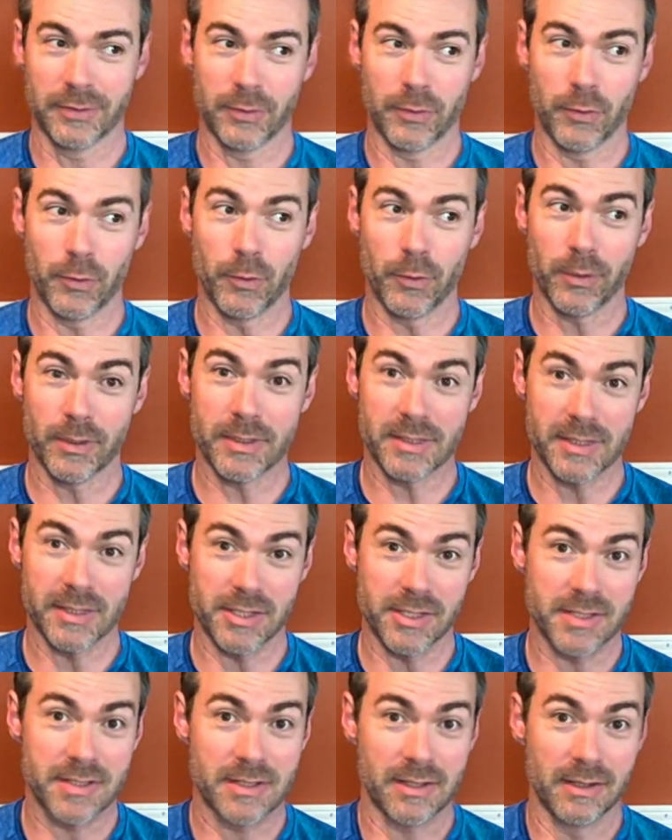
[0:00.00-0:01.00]
Or is it
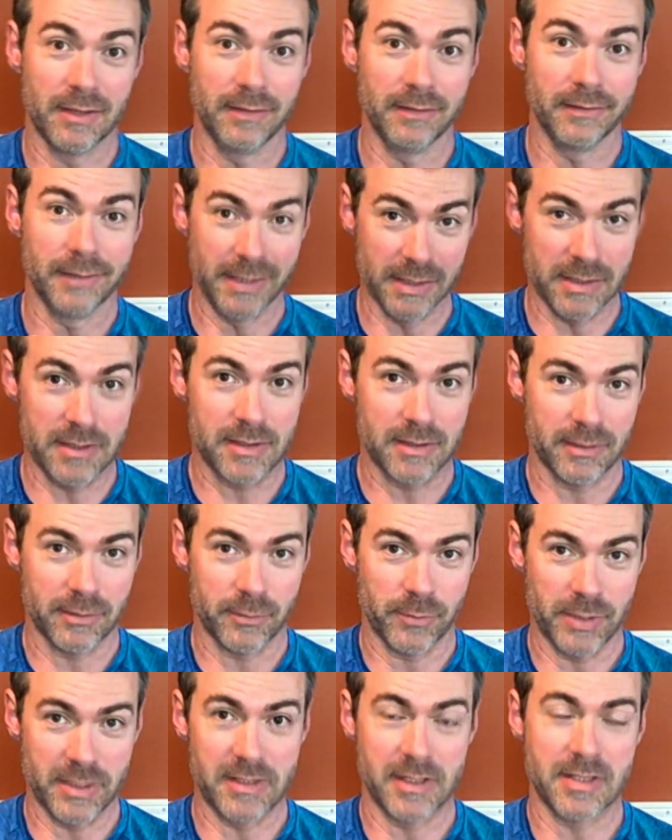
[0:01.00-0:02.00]
just that insulin
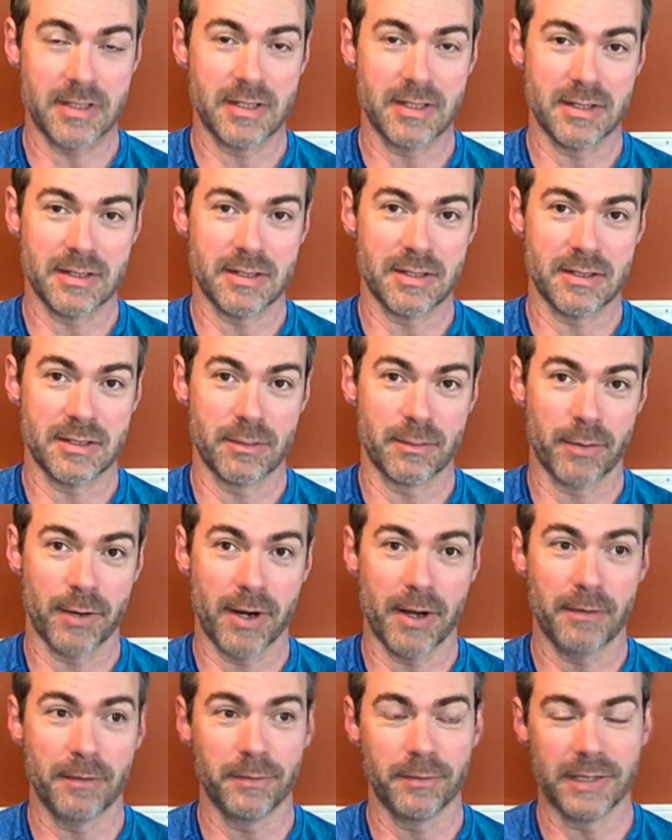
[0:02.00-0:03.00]
resistance is the
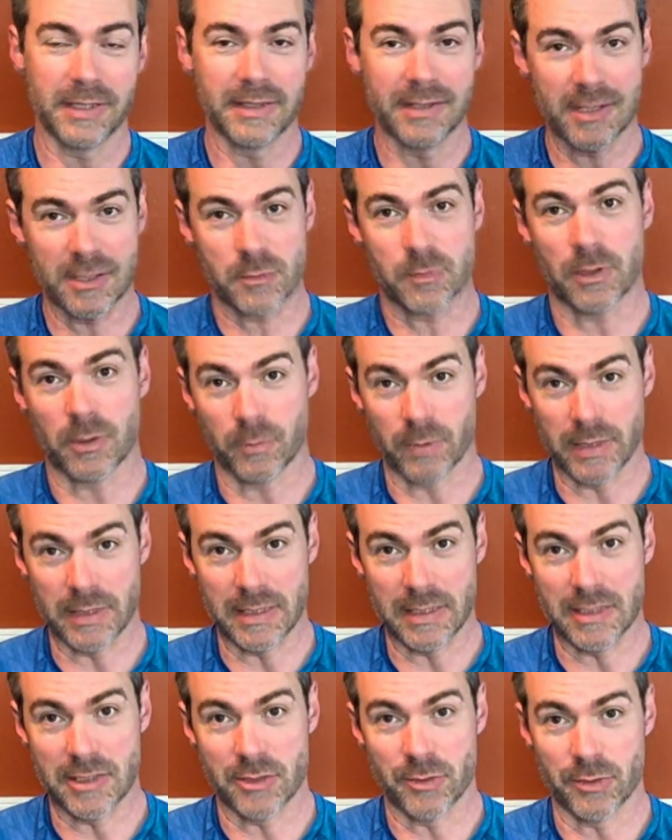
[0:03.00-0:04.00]
problem? And that's what we
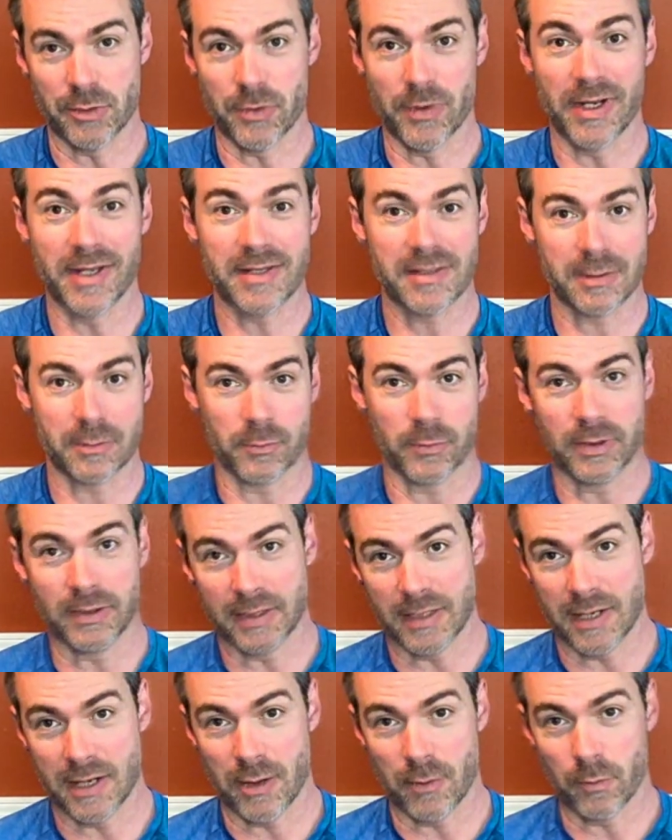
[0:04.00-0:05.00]
need to address and really
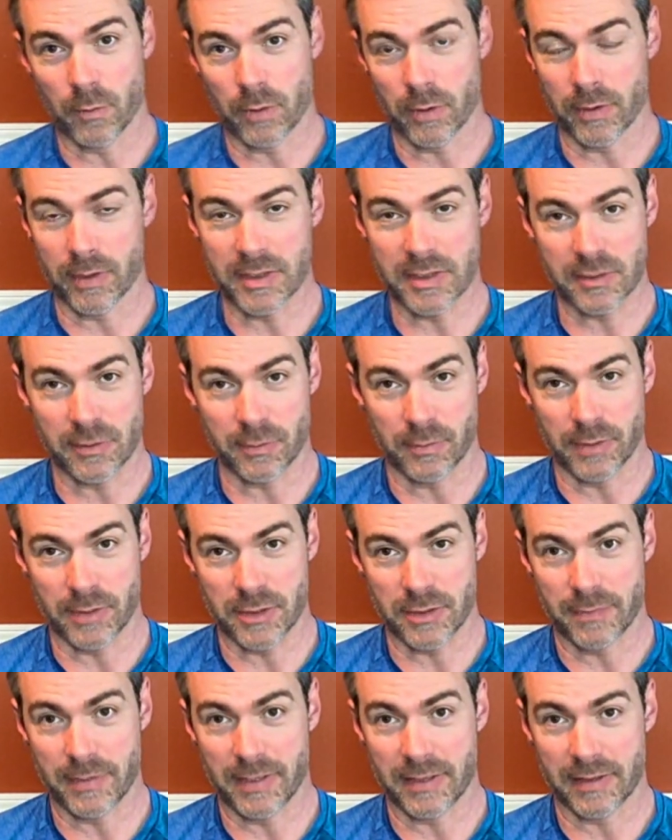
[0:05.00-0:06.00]
not worry so much
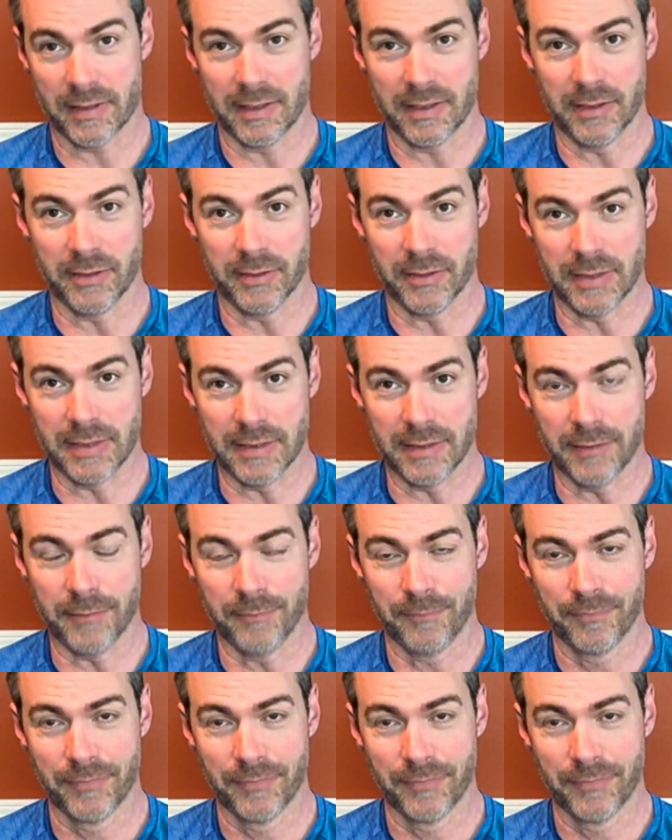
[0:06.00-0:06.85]
about the LDL.